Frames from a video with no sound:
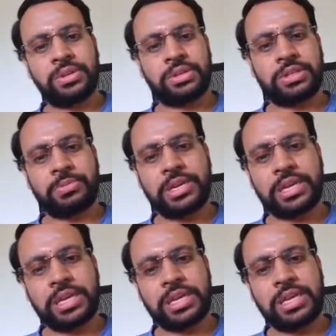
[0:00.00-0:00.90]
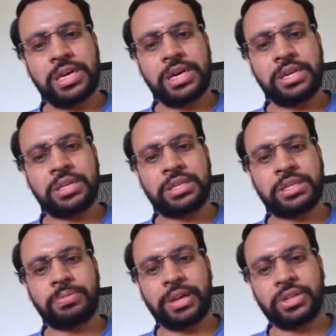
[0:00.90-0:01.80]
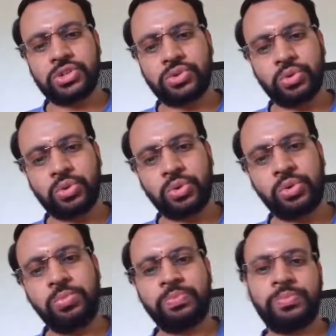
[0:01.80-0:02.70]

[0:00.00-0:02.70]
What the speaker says: Similarly here this is -2 2